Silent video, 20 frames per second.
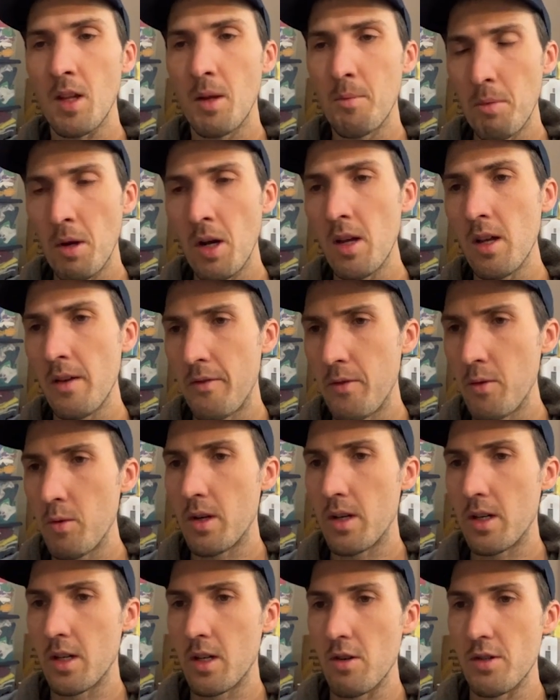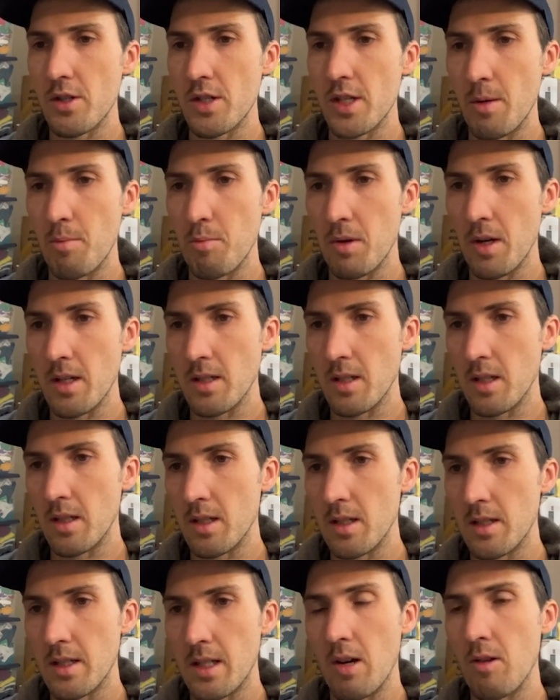But if you want to negotiate price on
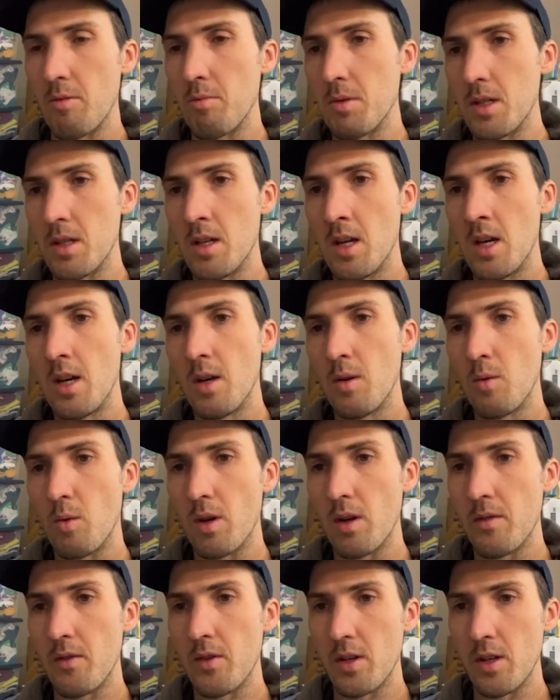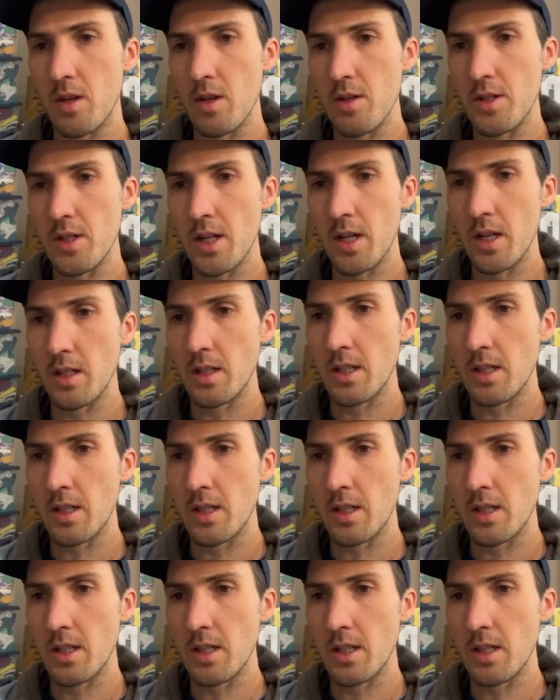this, that would be one of your negotiating